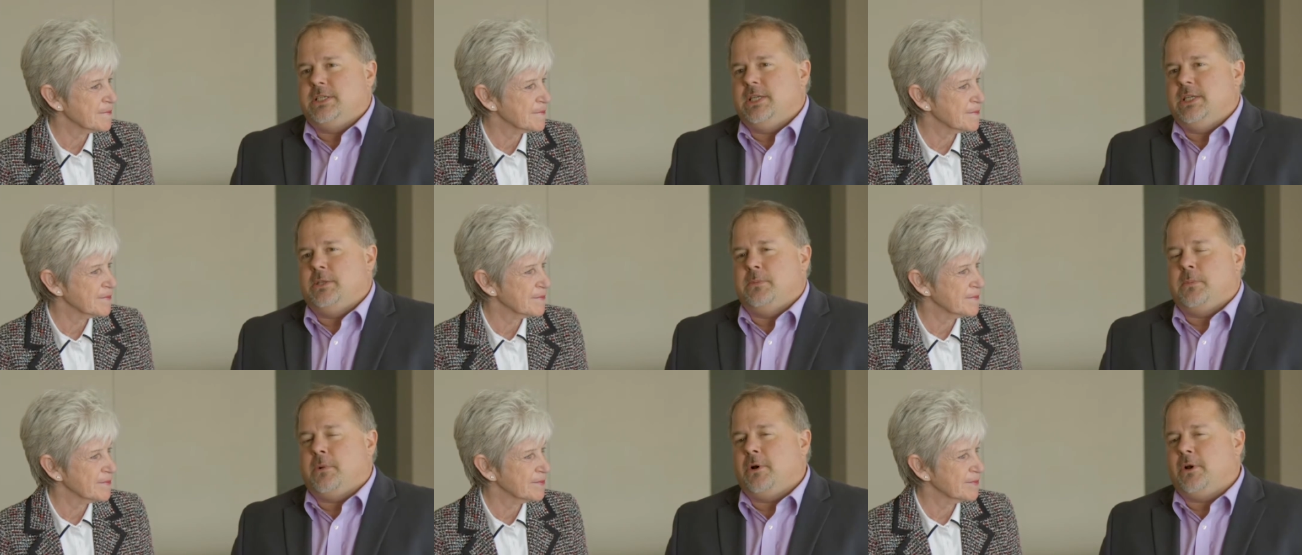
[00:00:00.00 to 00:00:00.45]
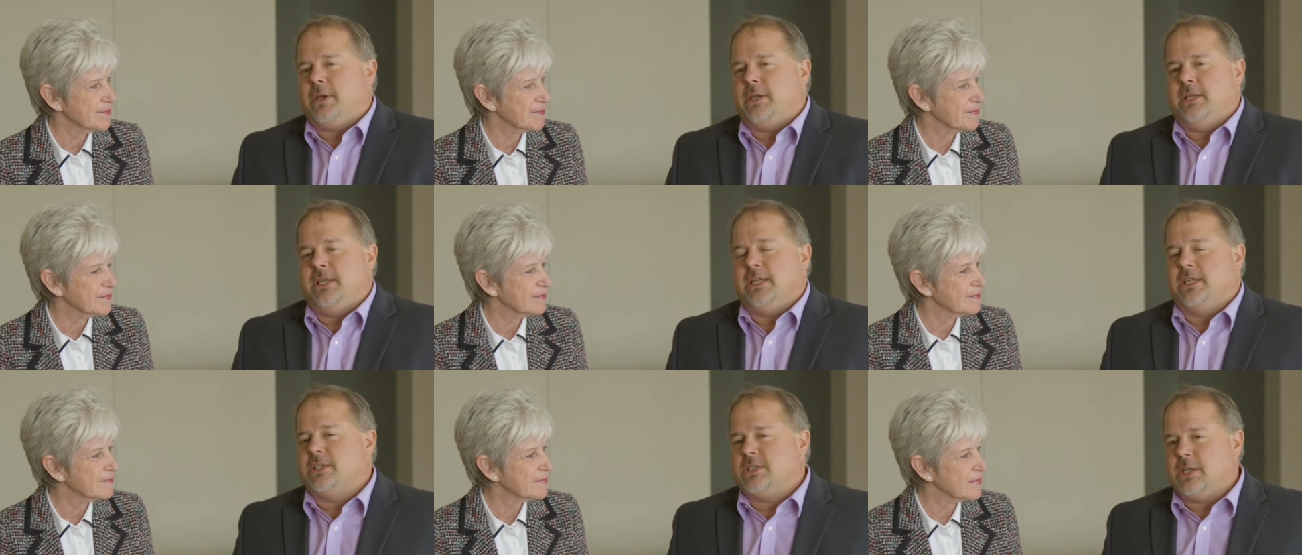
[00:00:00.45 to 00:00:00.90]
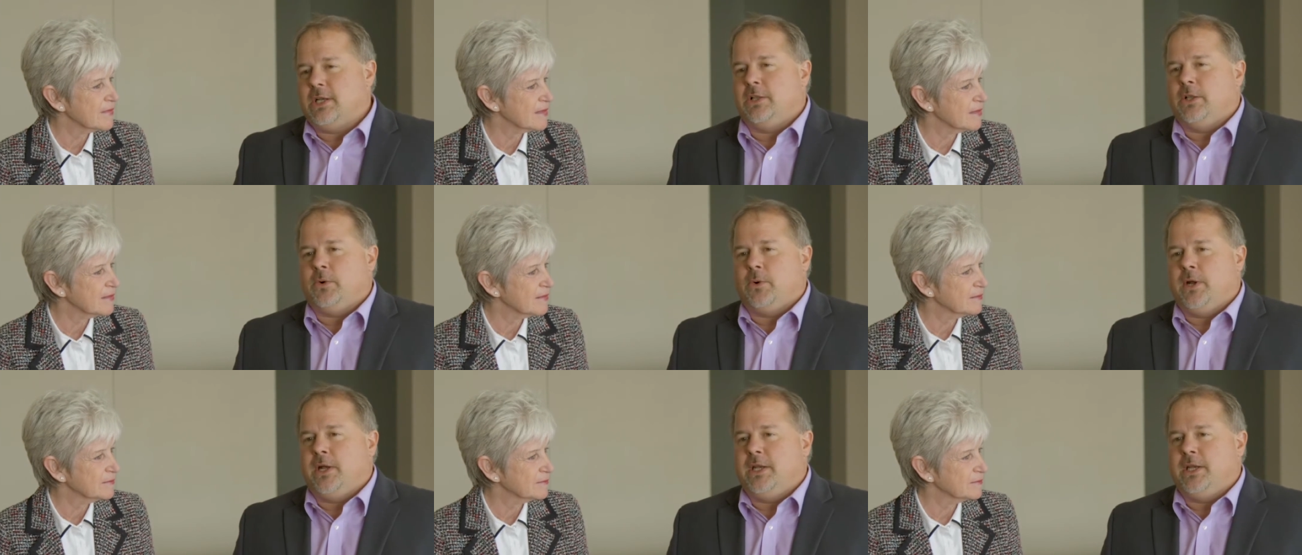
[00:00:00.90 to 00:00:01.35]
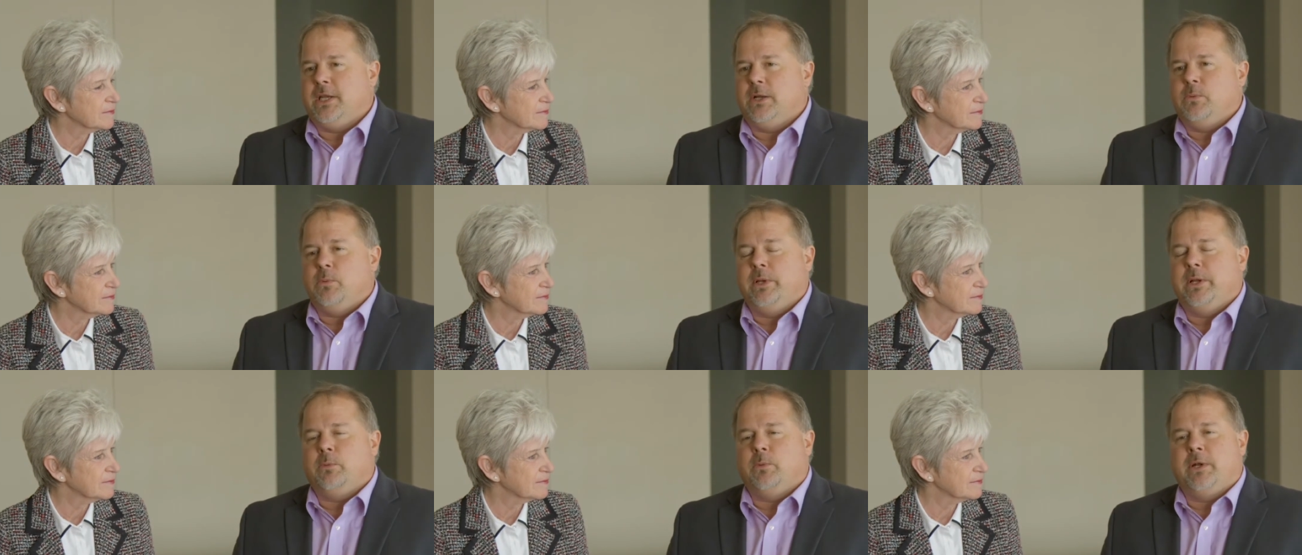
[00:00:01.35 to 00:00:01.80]
Speaker 1: see the market
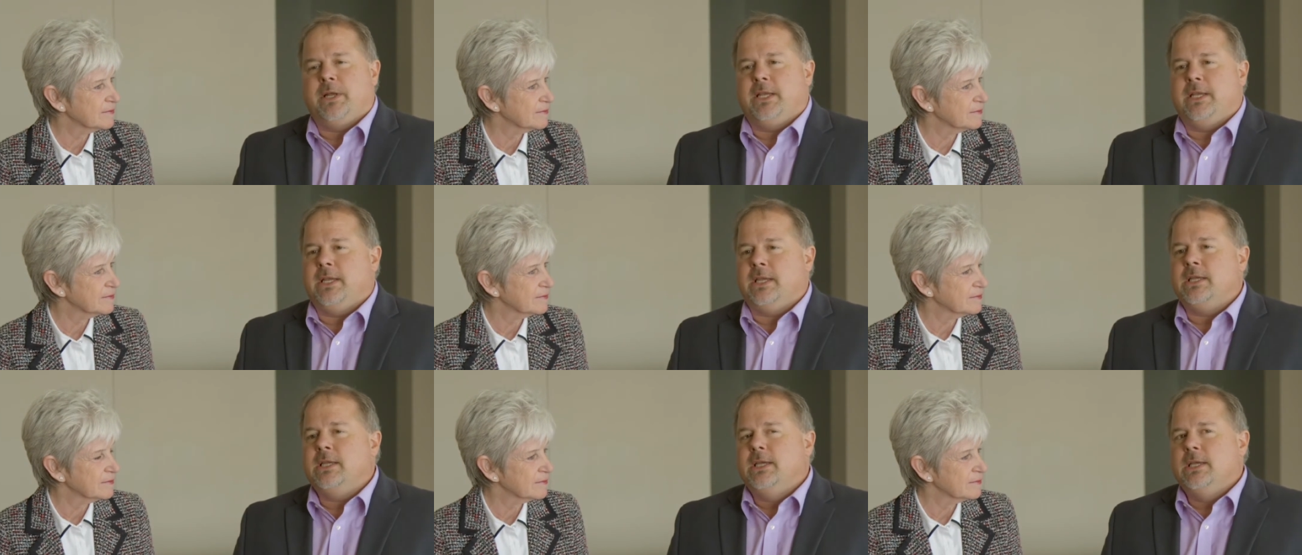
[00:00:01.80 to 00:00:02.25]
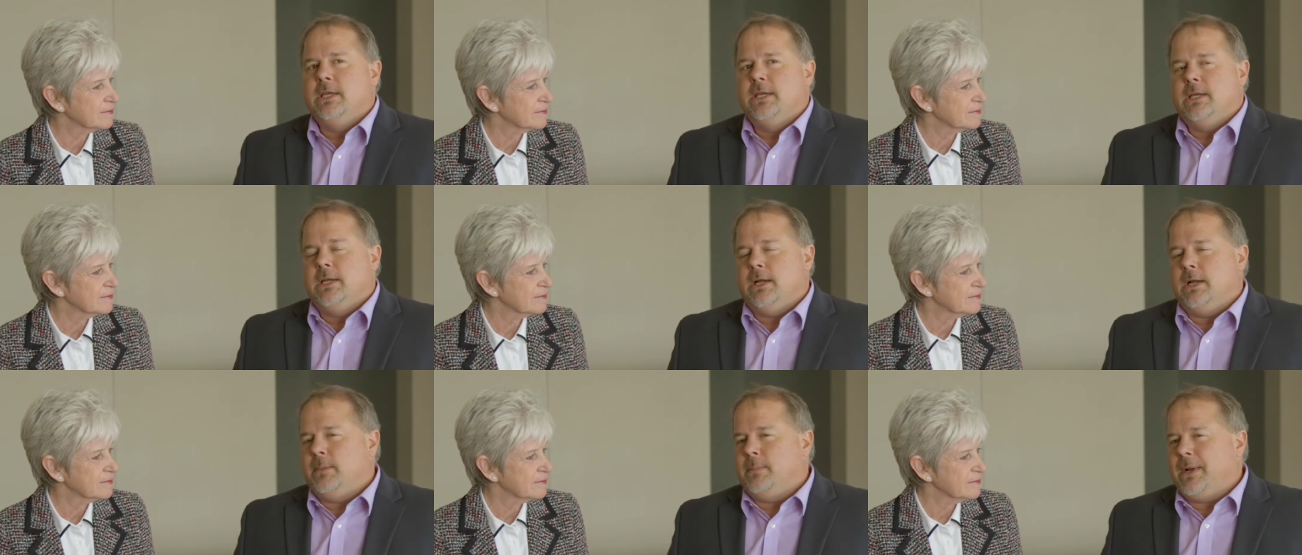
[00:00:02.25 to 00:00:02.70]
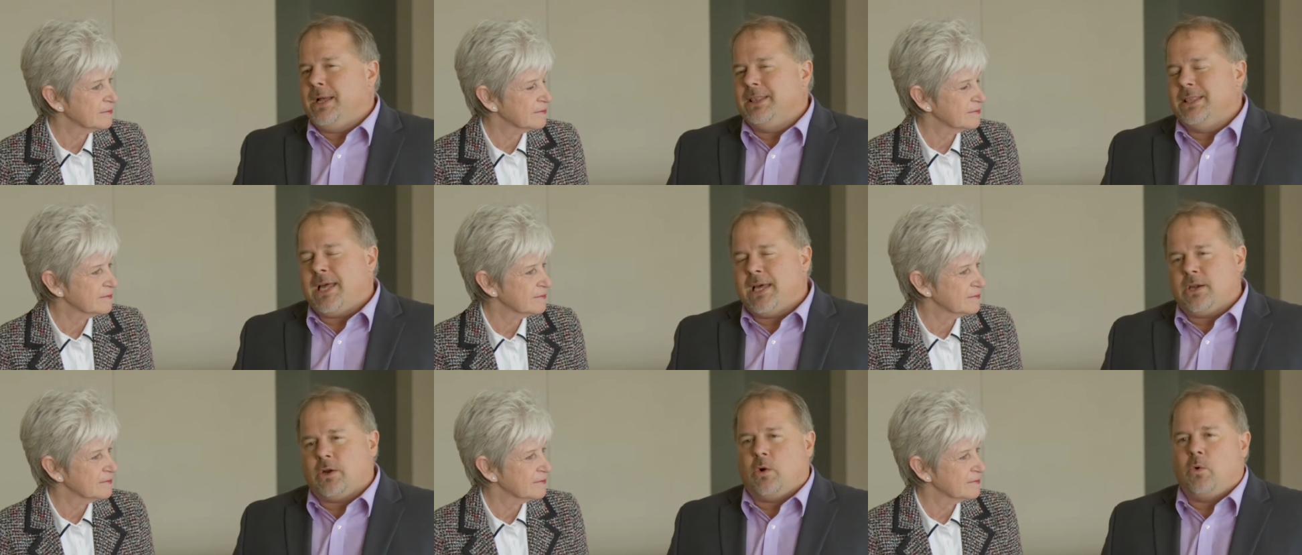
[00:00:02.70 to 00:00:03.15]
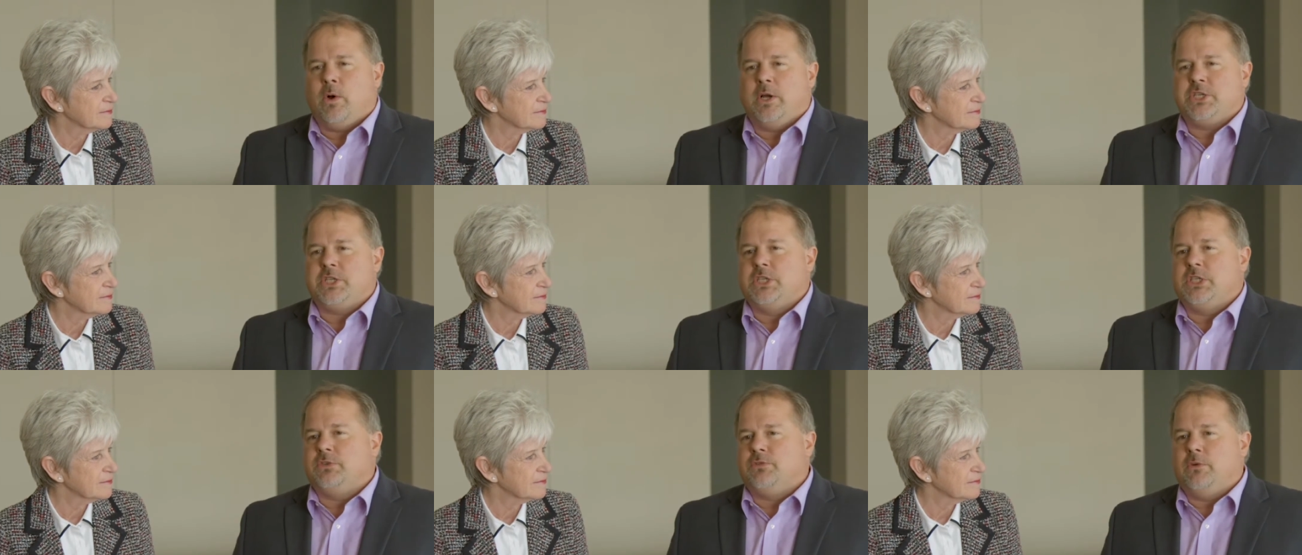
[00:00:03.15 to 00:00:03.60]
accelerating. We're getting a lot of
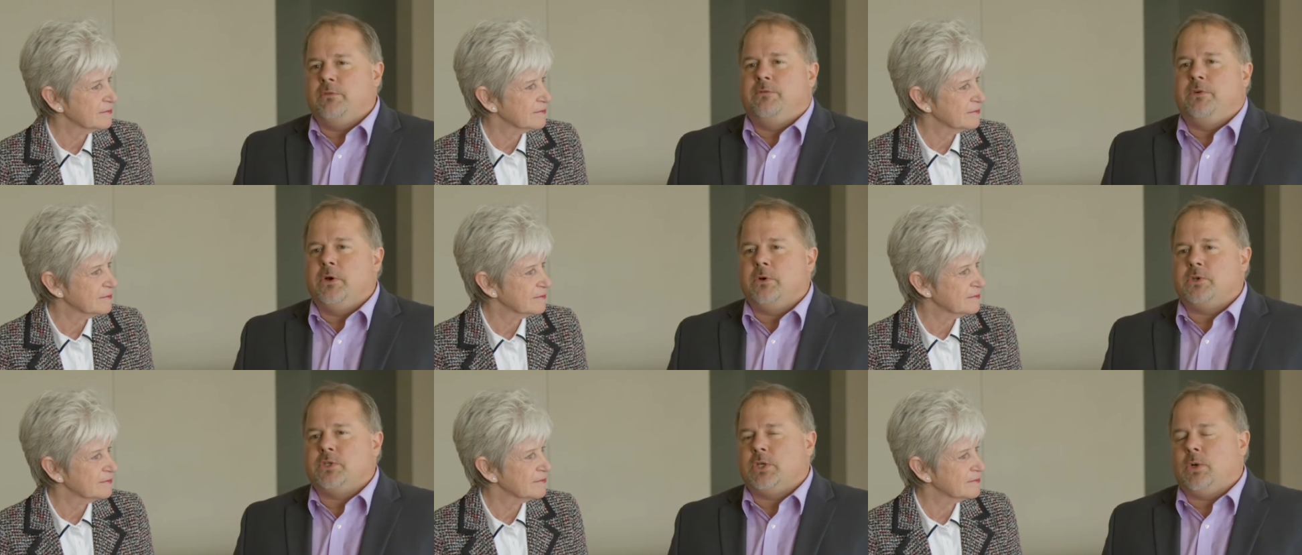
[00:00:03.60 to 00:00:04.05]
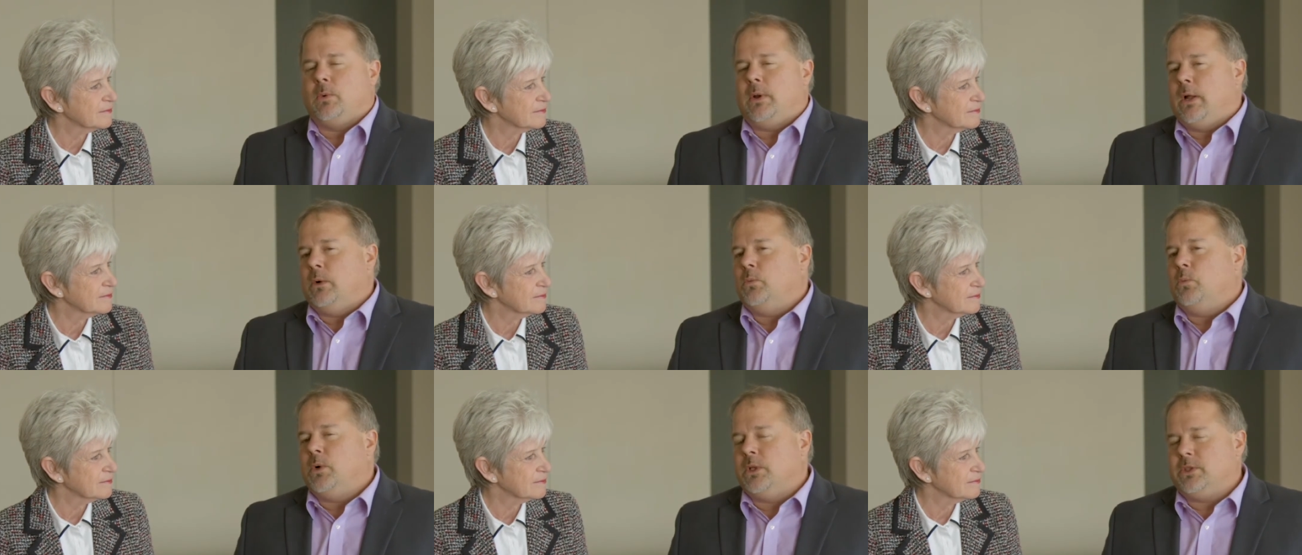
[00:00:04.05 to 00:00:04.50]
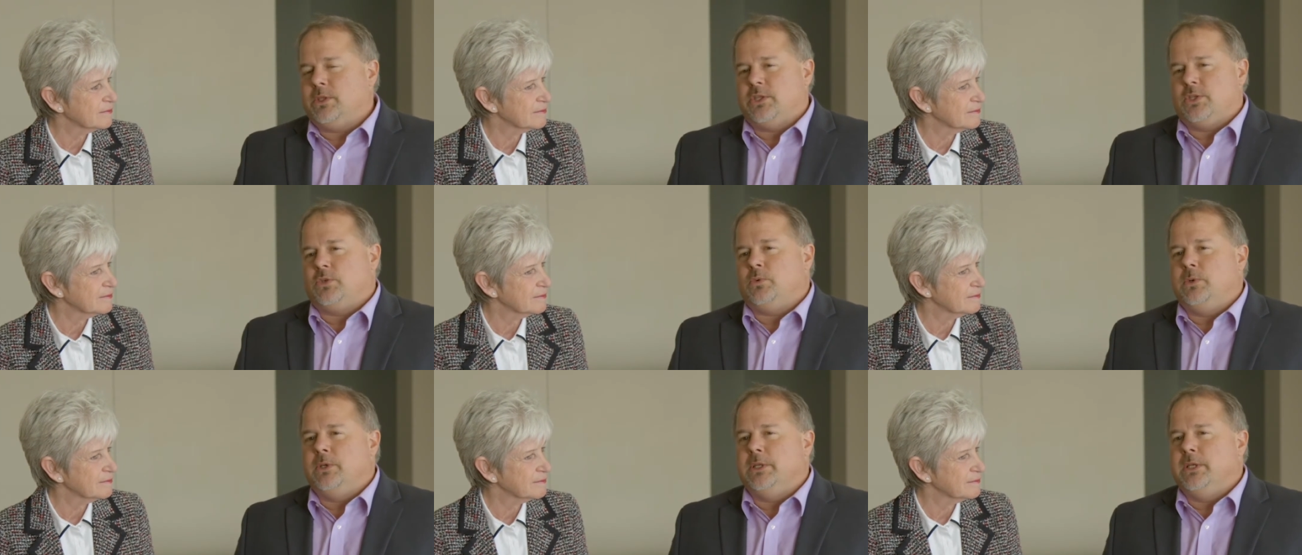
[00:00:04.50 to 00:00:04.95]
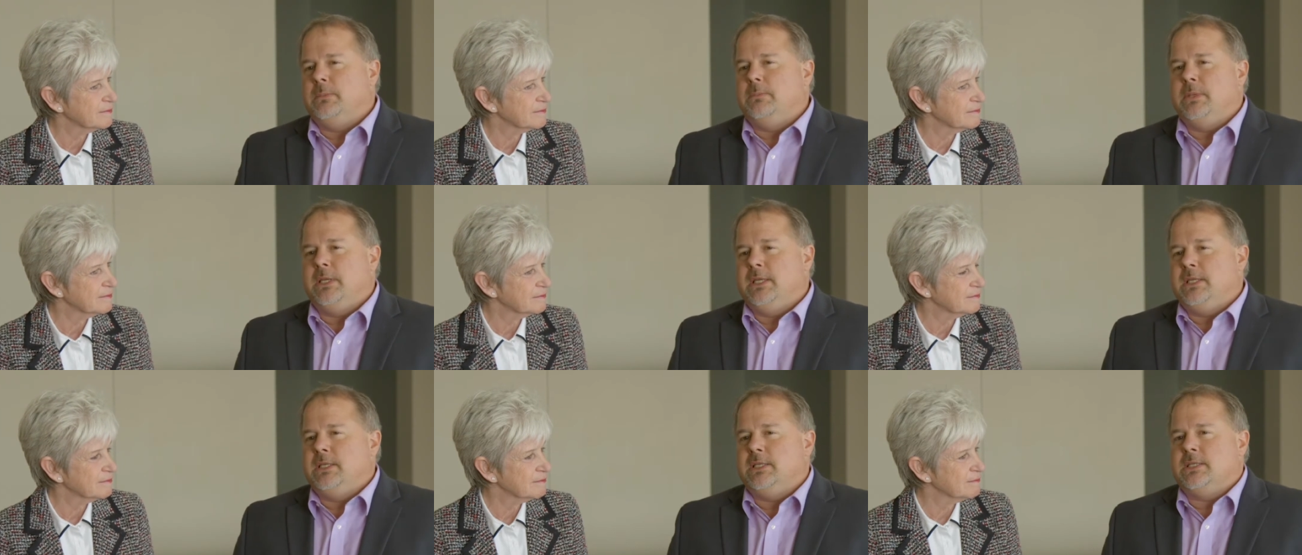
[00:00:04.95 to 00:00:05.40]
questions from folks around what this really
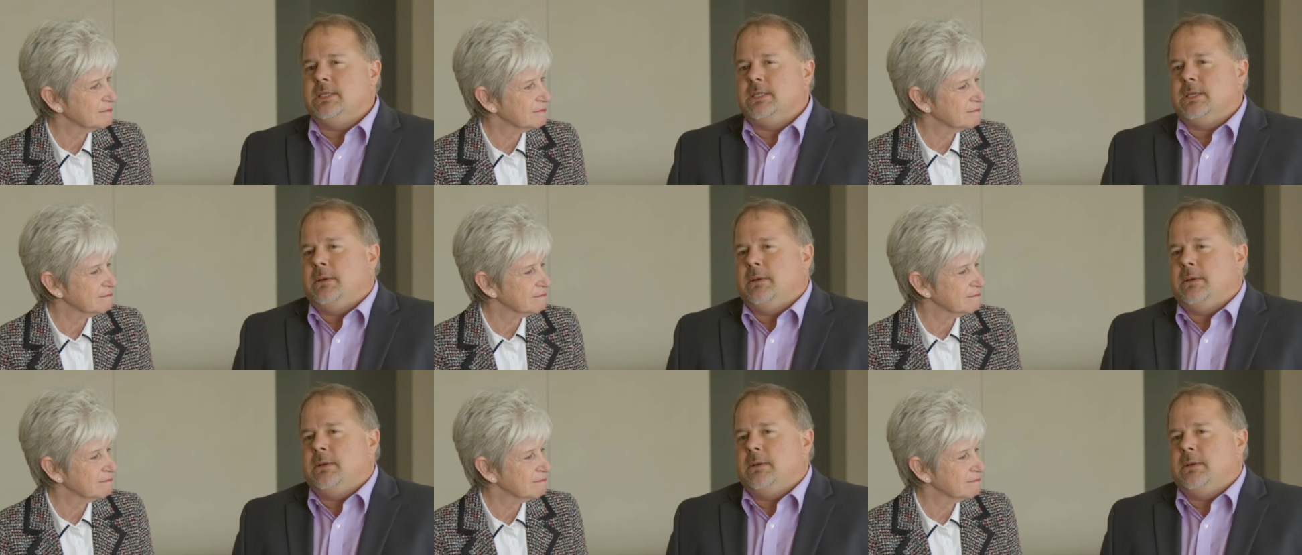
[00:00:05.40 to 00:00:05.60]
means.